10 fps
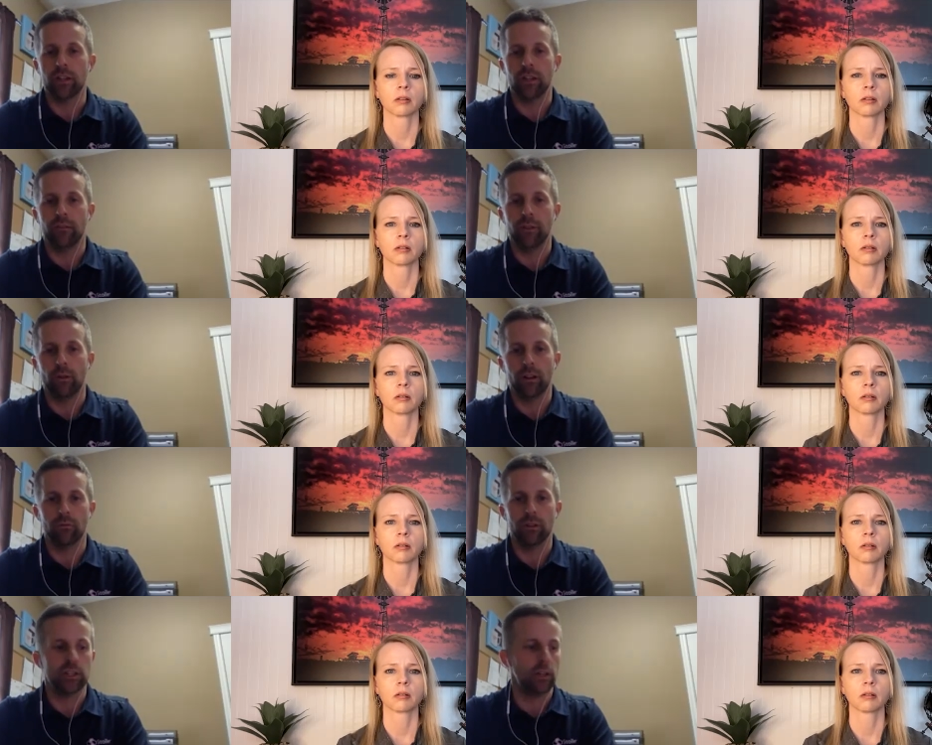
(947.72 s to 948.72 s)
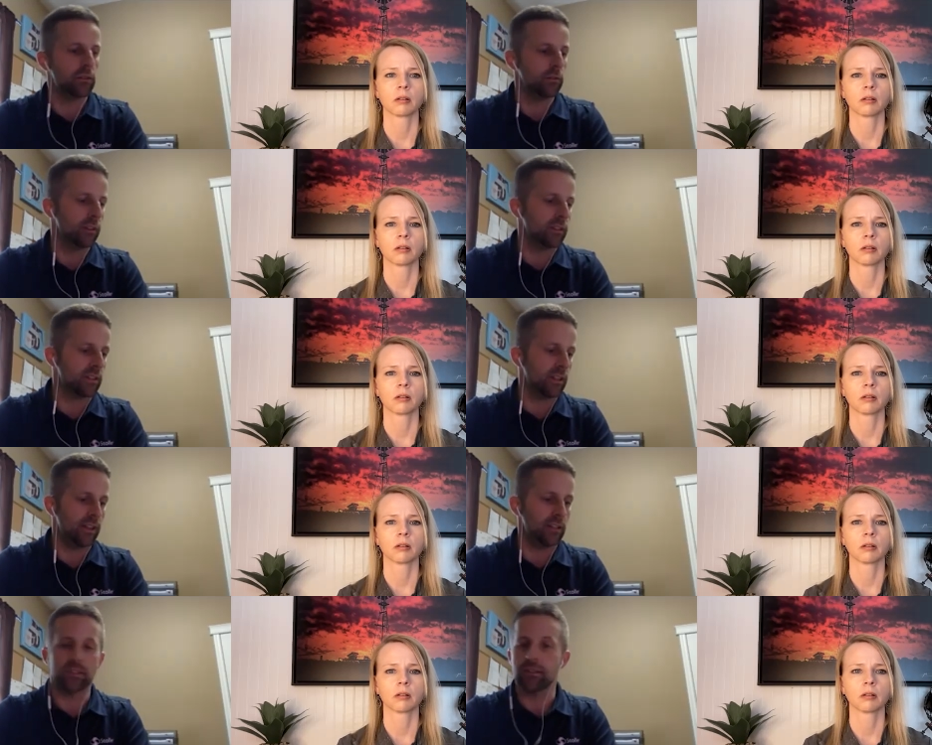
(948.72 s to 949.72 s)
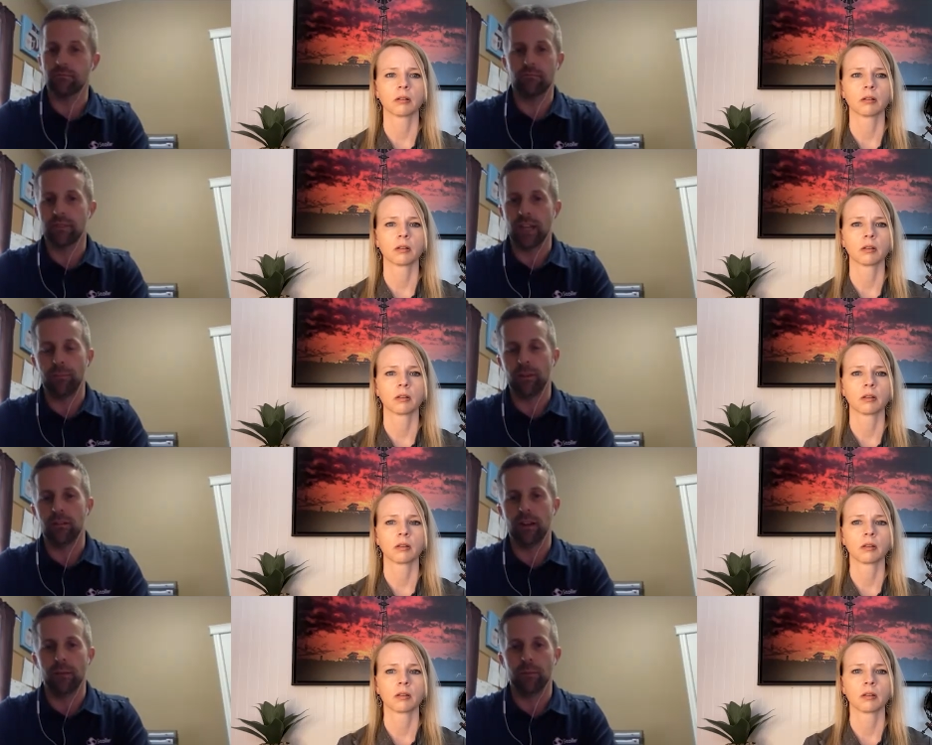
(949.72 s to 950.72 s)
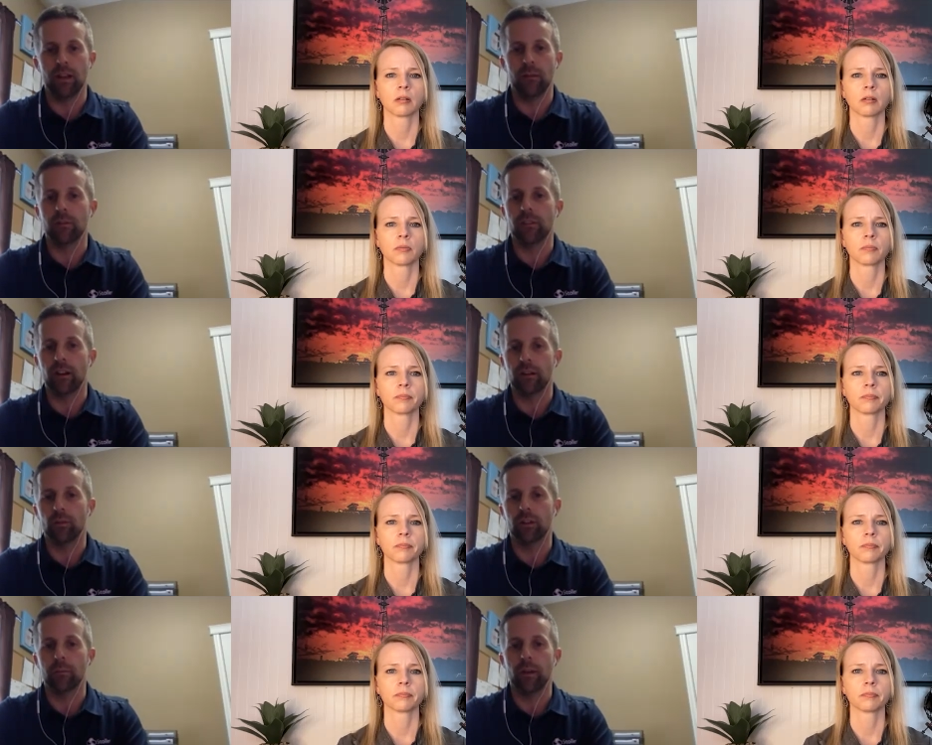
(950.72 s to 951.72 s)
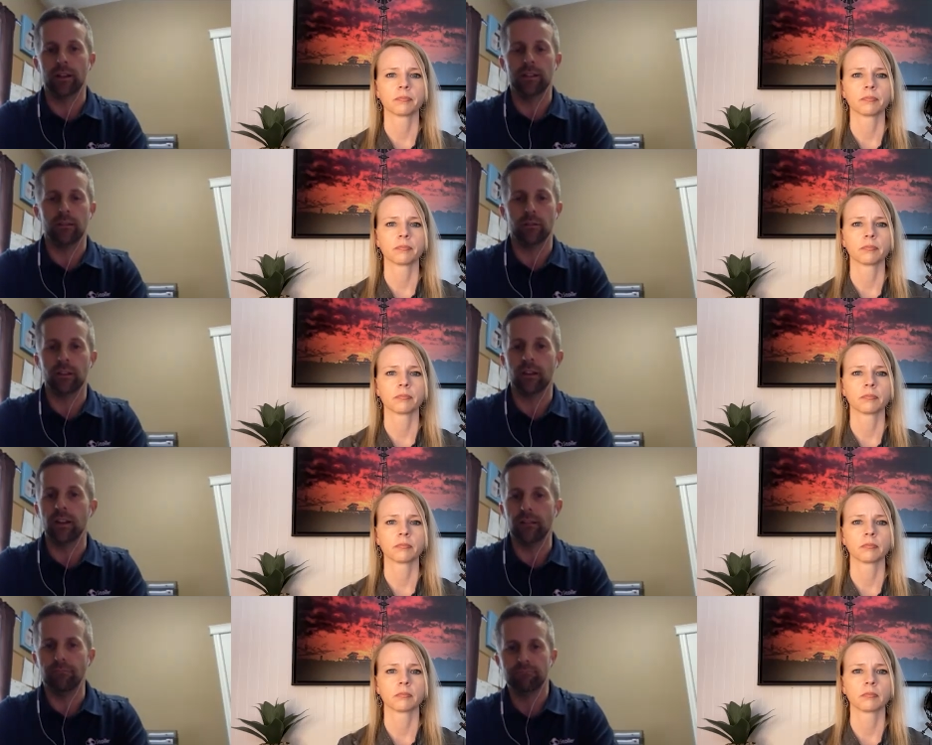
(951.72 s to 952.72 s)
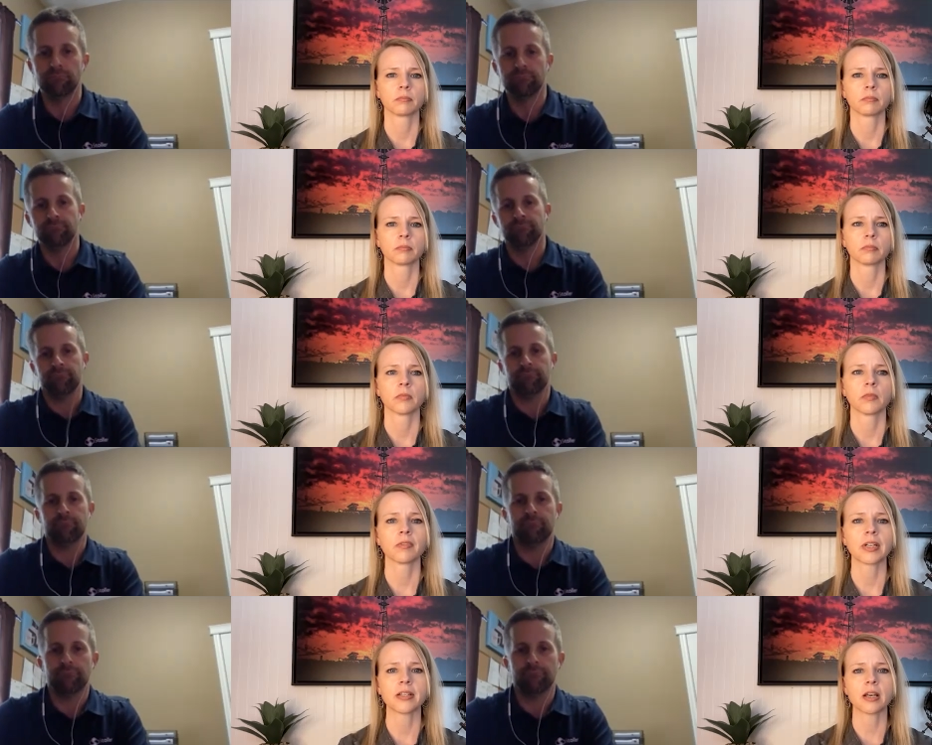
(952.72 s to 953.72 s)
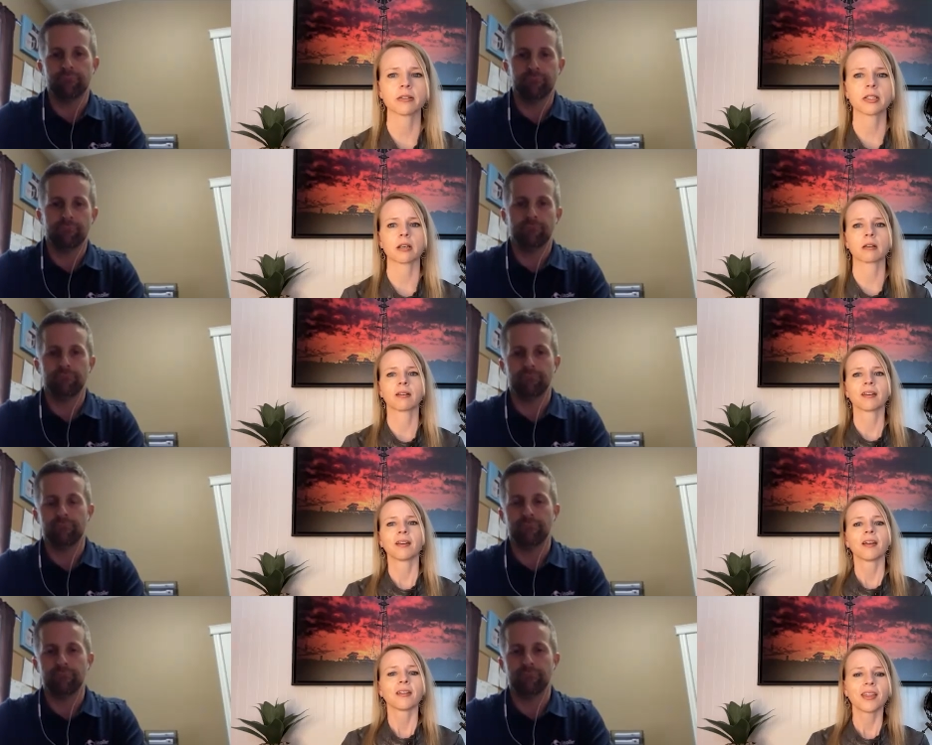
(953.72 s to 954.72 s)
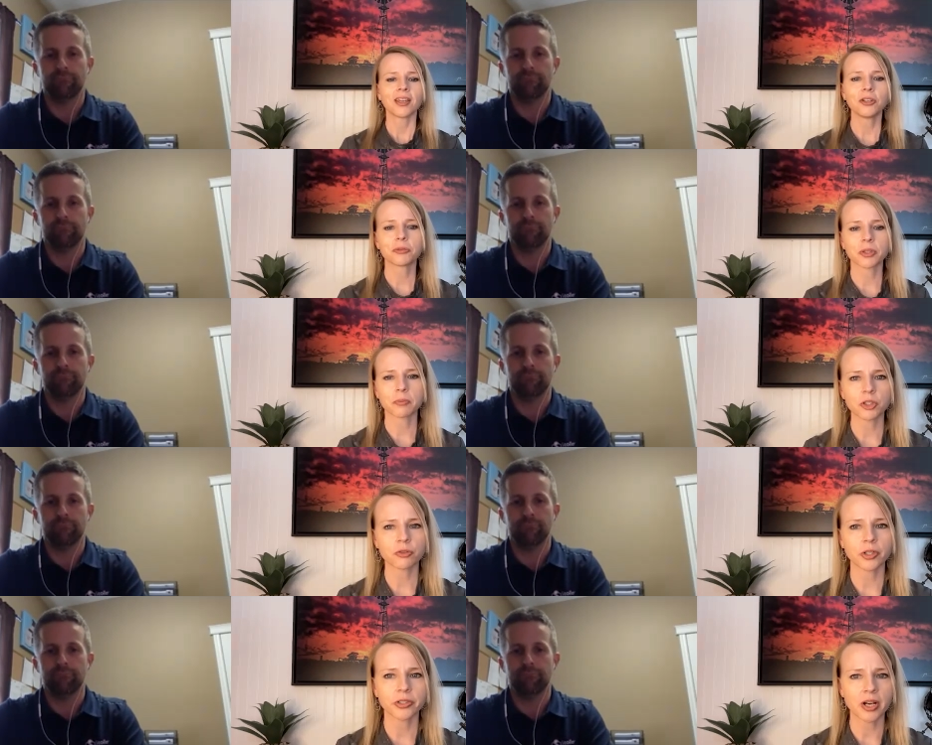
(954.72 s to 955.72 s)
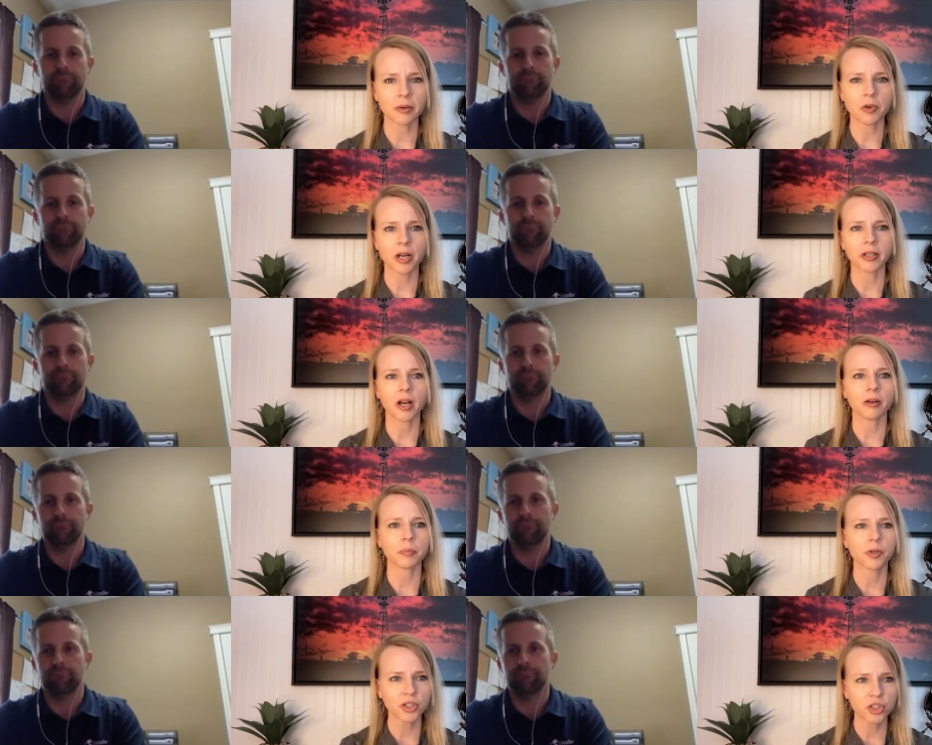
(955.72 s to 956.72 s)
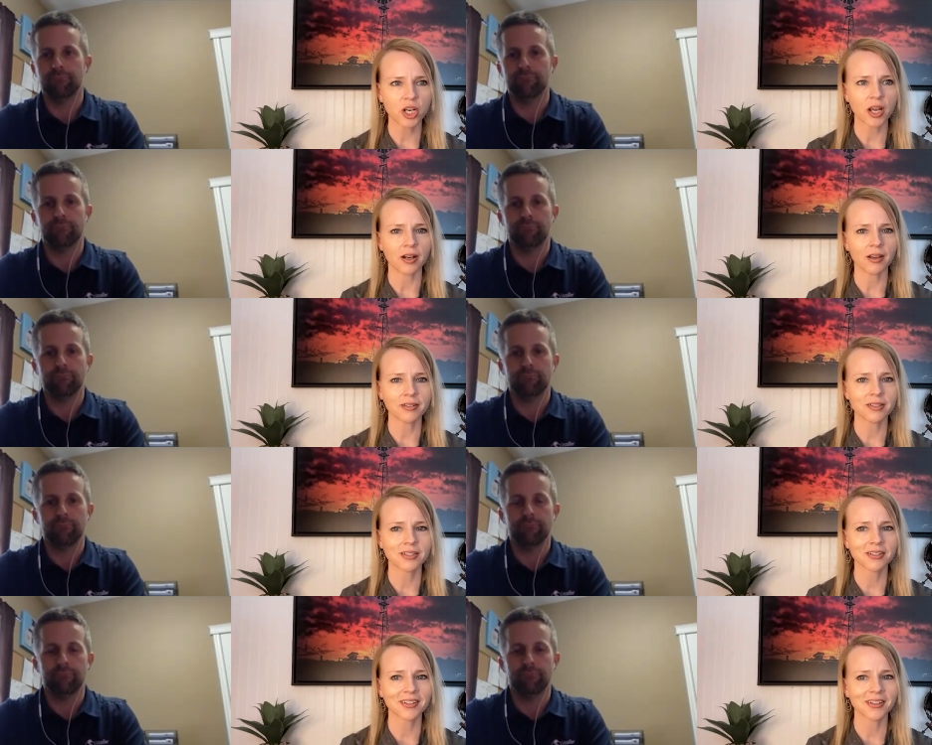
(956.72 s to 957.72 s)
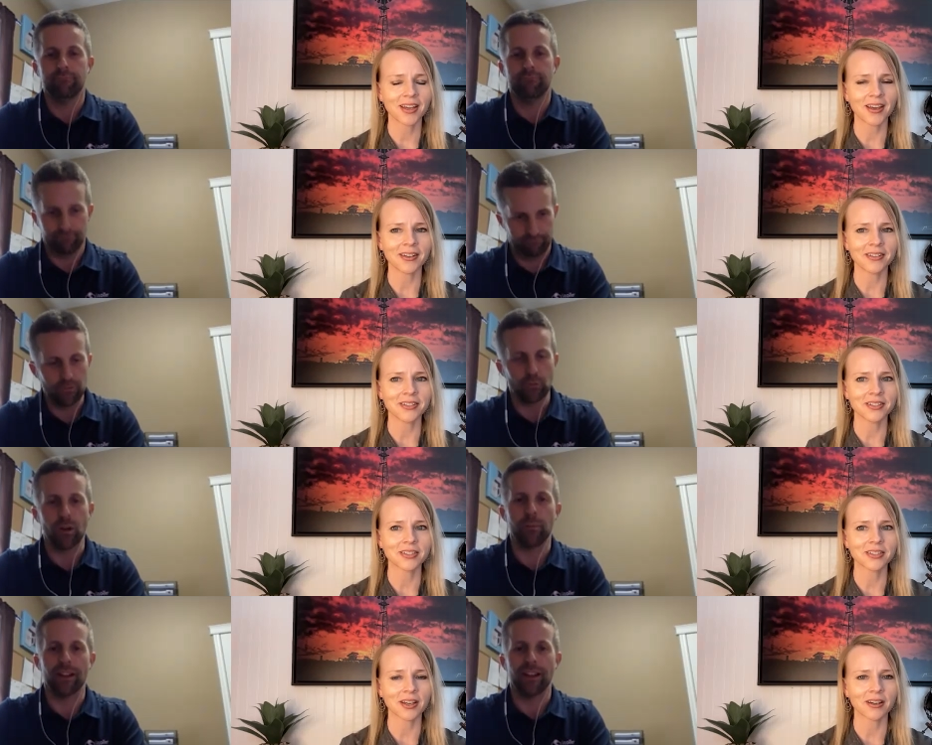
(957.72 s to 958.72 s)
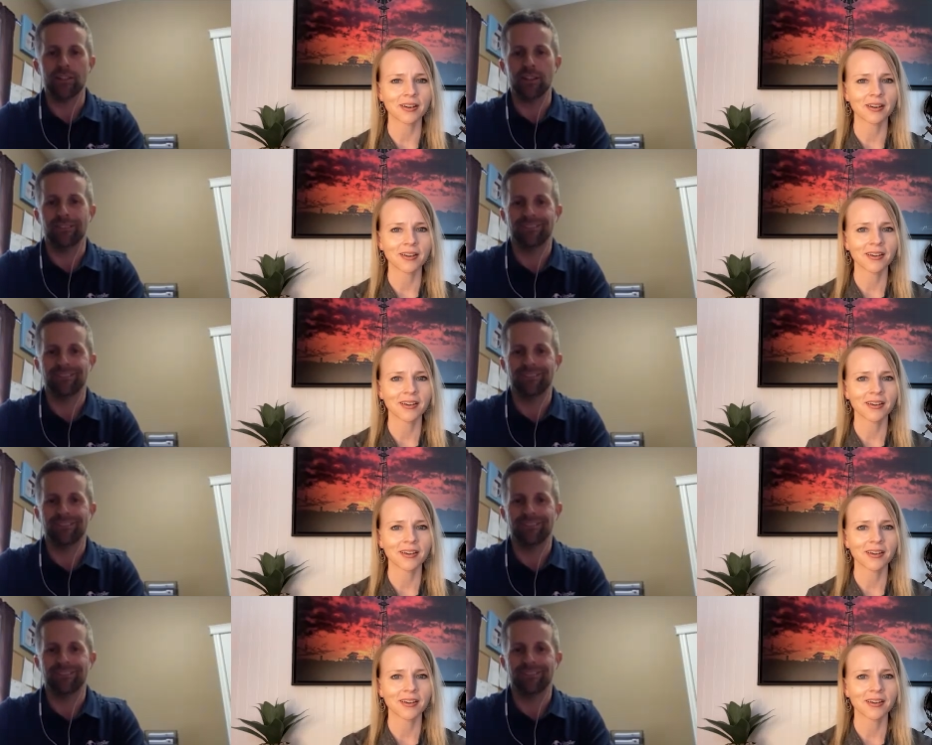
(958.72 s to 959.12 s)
Speaker 1: out to us, just type in your name and number there, and we'll get back to you within a day.
Speaker 2: Fantastic! Thank you so much for your time, Ryan. I appreciate it. And
Speaker 1: right back at you.